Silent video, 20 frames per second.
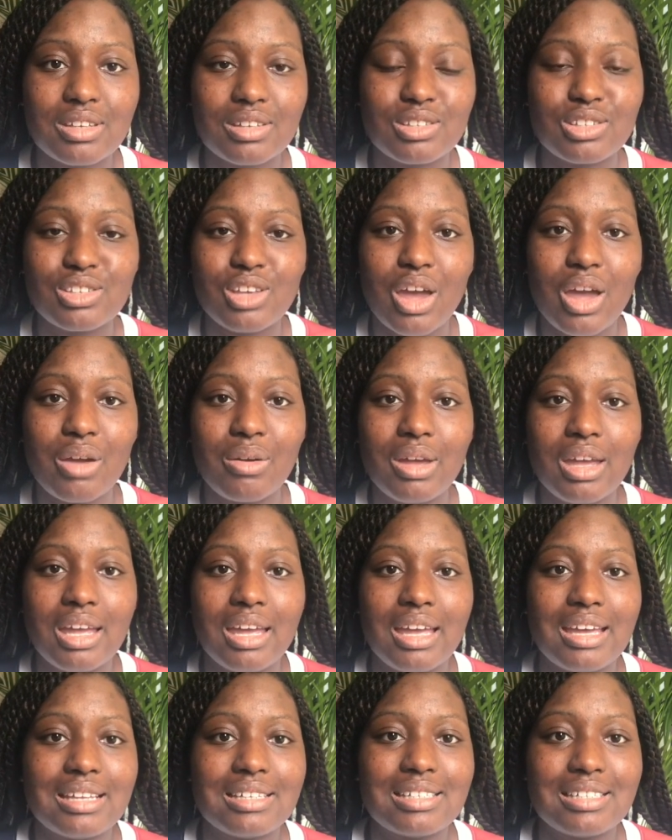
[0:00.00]
And so
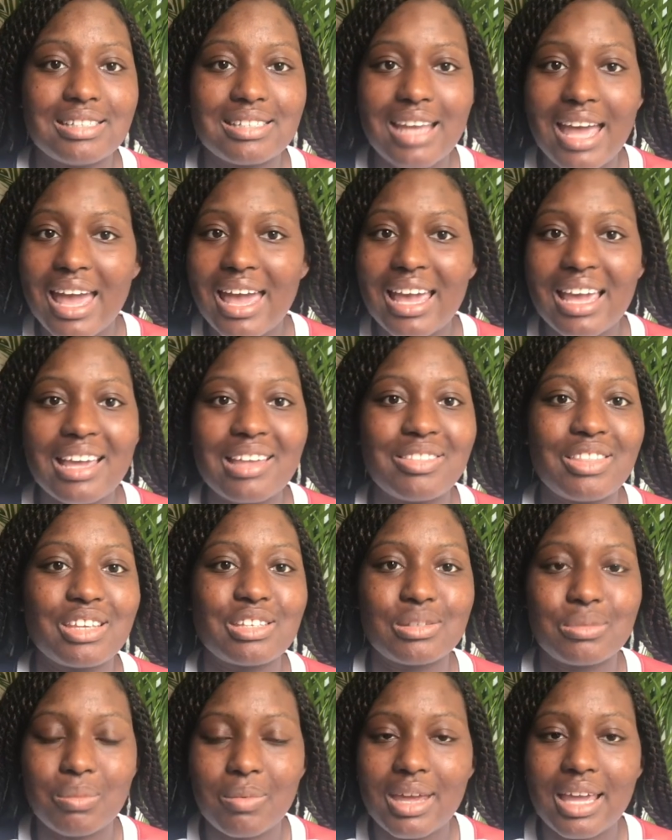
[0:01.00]
today,
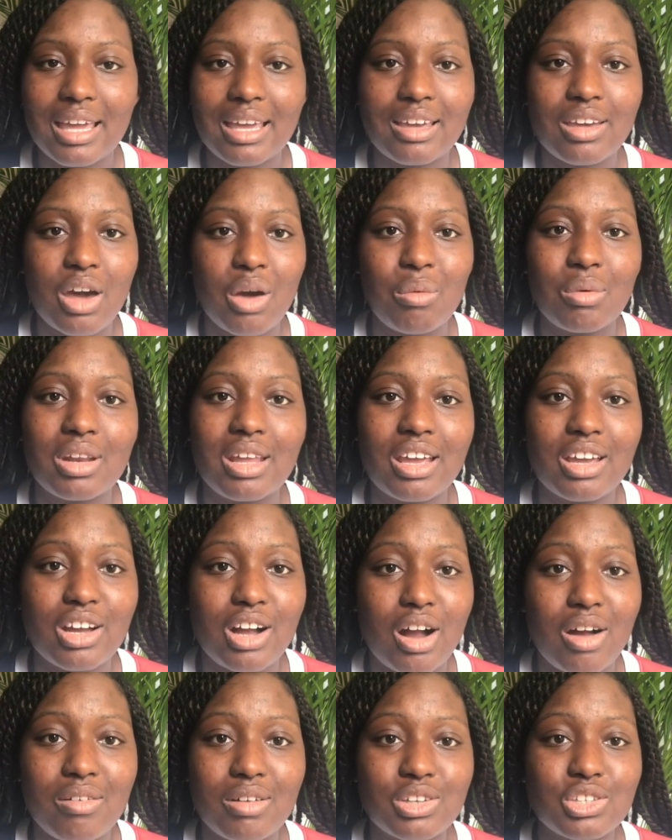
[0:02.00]
this week, I want to
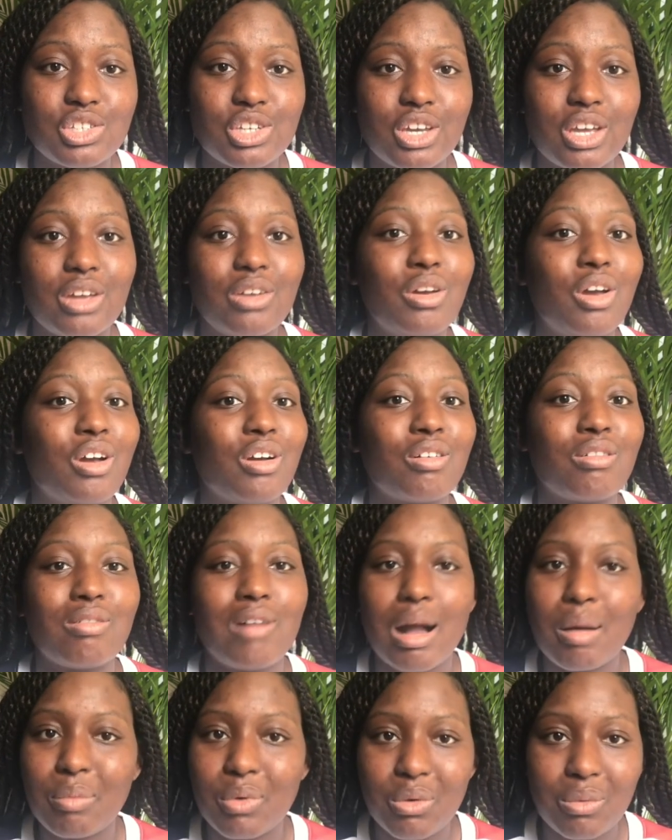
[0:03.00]
encourage you,
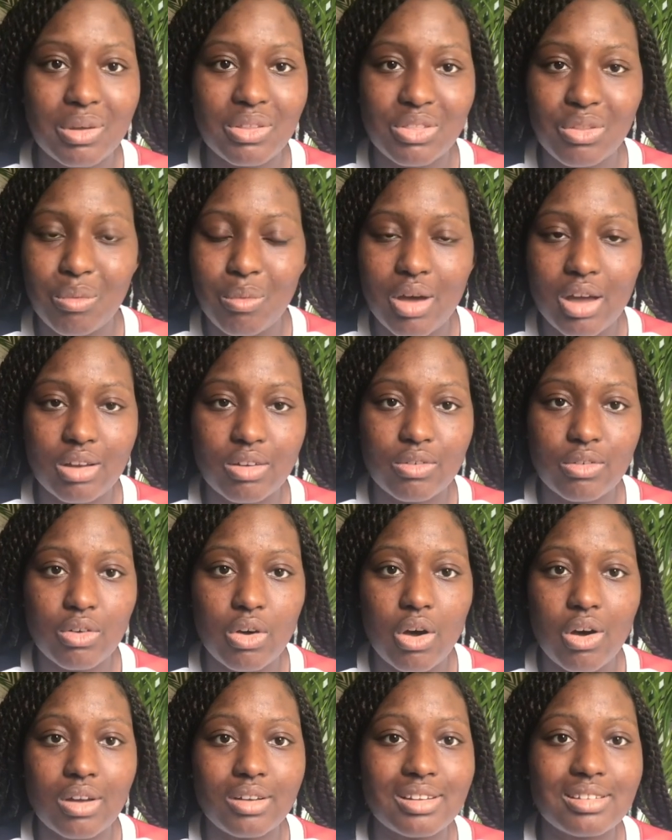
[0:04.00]
grapple with the Word of
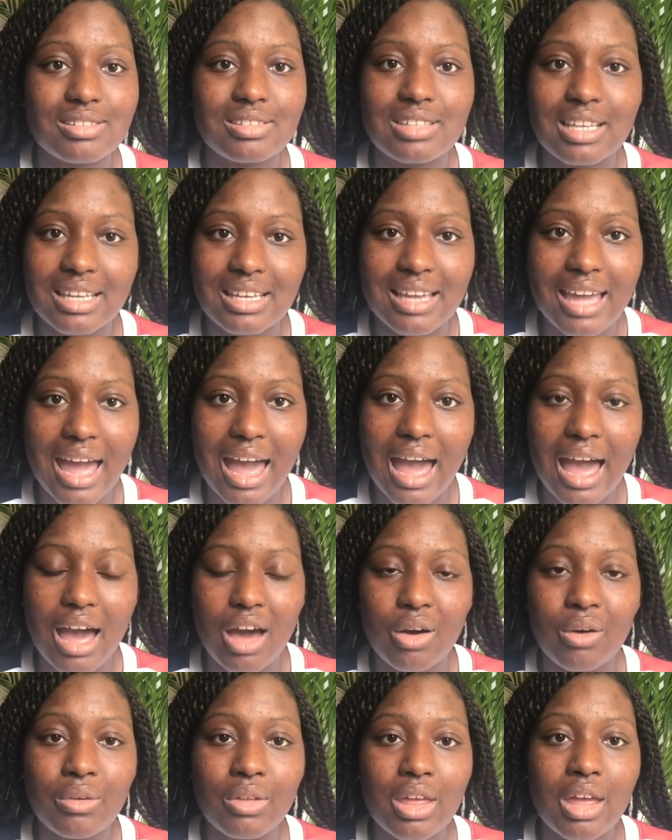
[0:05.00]
God, seek it
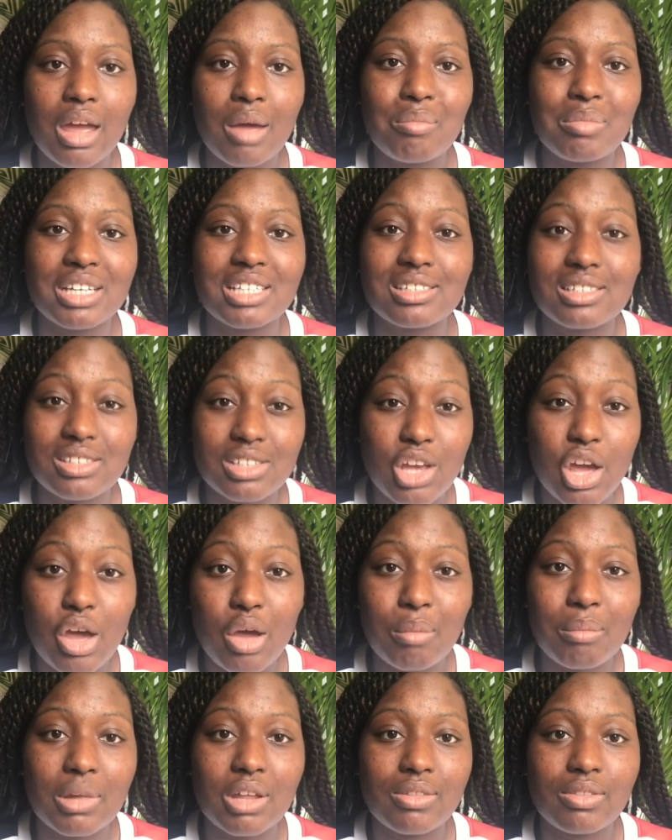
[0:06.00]
out, be
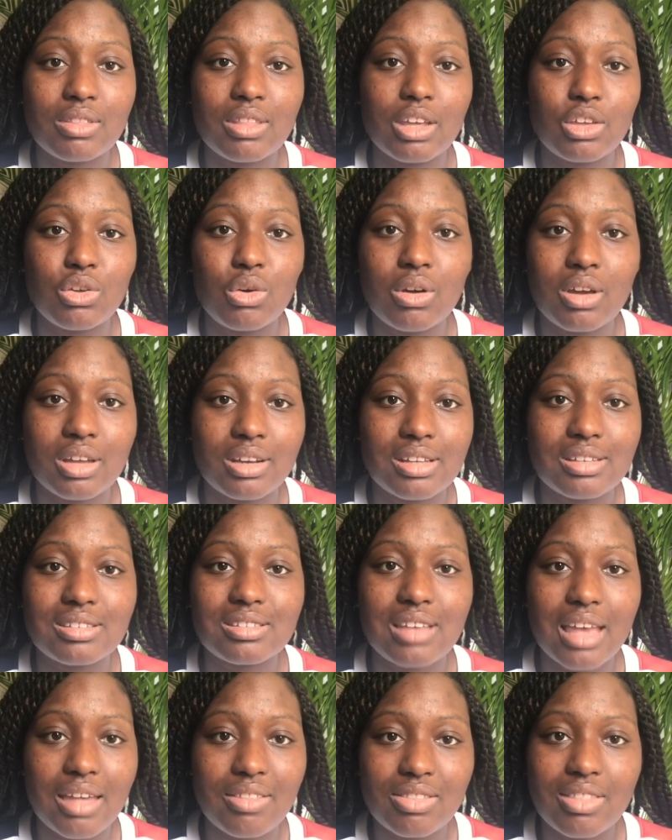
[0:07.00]
determined that you're going to
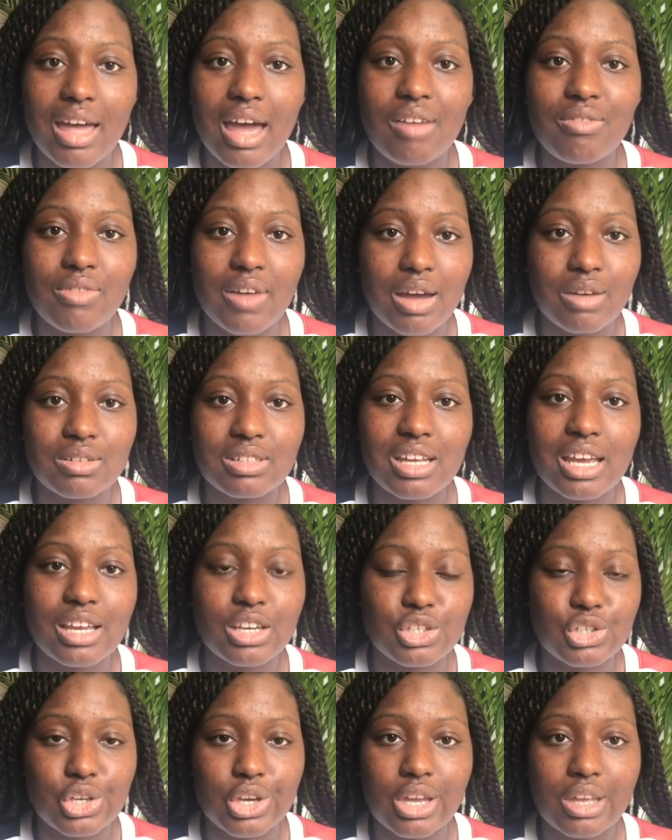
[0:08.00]
set that
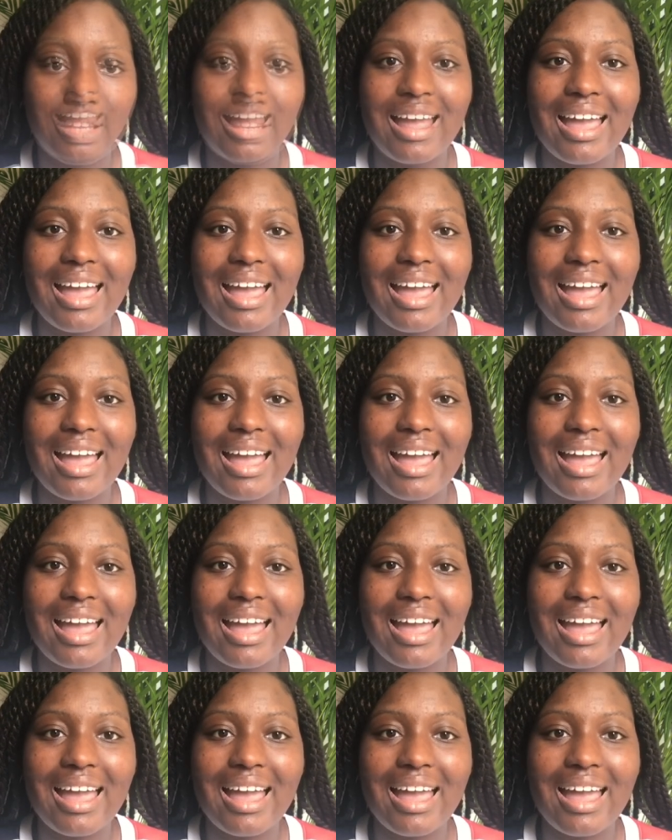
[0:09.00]
foundation.